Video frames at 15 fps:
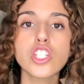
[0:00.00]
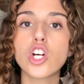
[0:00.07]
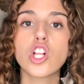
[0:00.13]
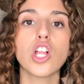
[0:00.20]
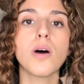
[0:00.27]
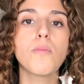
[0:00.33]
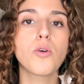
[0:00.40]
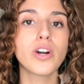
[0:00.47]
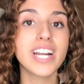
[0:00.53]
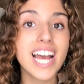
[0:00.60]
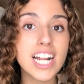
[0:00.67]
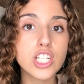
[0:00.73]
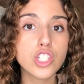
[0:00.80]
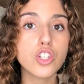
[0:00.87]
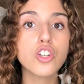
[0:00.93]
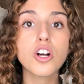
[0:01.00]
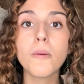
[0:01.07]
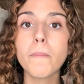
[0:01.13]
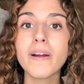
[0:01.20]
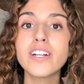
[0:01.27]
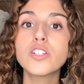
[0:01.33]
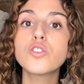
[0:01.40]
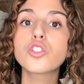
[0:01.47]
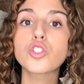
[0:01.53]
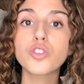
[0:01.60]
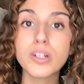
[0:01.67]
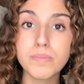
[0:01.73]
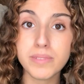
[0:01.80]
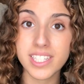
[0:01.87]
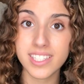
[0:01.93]
are a lot more natural compared to
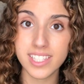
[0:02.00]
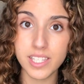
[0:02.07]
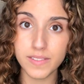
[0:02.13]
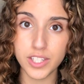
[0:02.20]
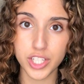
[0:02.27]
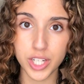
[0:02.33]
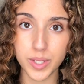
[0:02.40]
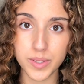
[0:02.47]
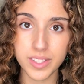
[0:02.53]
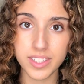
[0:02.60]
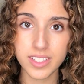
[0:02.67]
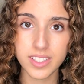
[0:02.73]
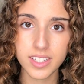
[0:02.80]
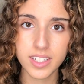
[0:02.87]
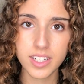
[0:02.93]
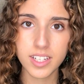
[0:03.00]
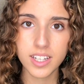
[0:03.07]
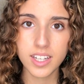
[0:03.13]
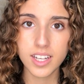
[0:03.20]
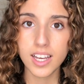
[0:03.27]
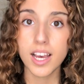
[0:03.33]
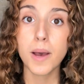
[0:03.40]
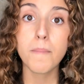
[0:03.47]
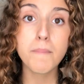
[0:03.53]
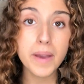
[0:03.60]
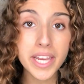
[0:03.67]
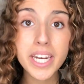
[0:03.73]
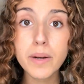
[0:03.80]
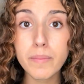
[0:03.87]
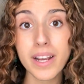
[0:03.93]
scripted TV shows.
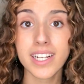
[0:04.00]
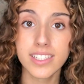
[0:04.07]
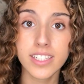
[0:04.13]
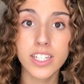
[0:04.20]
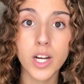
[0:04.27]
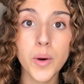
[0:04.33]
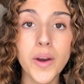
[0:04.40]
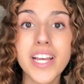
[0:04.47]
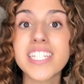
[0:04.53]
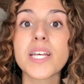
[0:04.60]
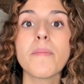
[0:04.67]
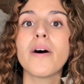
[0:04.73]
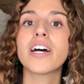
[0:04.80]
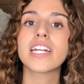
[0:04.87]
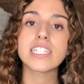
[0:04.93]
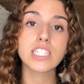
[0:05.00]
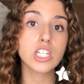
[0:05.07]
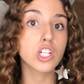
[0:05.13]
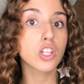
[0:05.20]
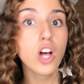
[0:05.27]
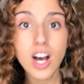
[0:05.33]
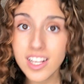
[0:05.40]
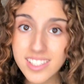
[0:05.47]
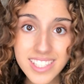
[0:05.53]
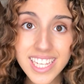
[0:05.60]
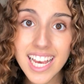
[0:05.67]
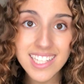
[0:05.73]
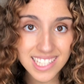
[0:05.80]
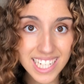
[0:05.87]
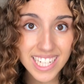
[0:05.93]
Made in Mexico is about as glossy
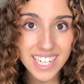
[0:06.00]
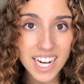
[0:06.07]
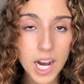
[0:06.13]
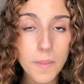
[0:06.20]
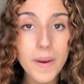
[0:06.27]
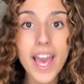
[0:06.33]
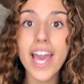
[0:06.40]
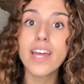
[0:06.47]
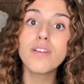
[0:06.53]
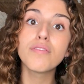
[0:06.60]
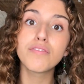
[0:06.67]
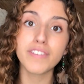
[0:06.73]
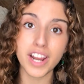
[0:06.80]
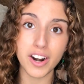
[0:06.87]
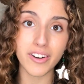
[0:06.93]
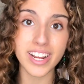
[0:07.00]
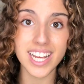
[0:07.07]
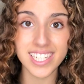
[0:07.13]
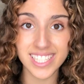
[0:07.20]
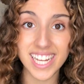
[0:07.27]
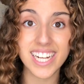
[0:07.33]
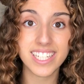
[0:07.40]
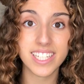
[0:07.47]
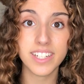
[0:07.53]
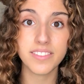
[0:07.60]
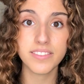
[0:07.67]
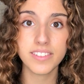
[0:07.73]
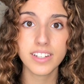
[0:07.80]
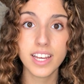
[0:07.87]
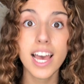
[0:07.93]
as they come and very addictive.
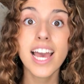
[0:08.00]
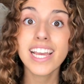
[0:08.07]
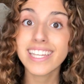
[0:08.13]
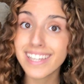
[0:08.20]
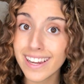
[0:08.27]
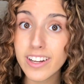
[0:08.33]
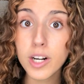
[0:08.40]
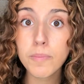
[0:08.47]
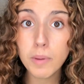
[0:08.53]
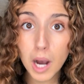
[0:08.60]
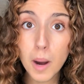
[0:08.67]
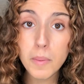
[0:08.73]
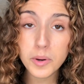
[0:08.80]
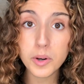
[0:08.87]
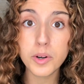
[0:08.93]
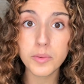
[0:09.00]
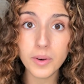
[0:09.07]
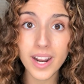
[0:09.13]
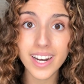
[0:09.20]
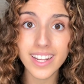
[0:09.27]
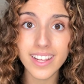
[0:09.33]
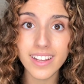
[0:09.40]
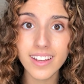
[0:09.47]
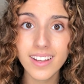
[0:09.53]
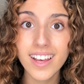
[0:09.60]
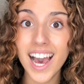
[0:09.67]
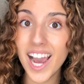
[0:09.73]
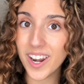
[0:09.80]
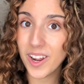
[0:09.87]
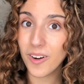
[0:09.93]
Get your popcorn ready.
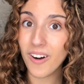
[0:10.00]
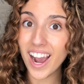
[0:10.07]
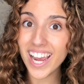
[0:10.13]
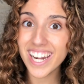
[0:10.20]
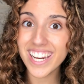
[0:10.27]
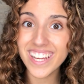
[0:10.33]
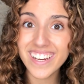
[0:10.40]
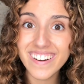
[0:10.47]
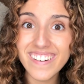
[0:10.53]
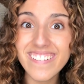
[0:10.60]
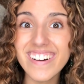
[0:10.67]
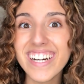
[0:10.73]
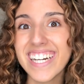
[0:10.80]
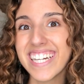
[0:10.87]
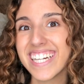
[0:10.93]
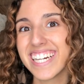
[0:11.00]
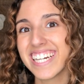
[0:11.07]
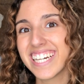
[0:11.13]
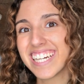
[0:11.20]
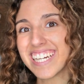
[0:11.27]
I know I do.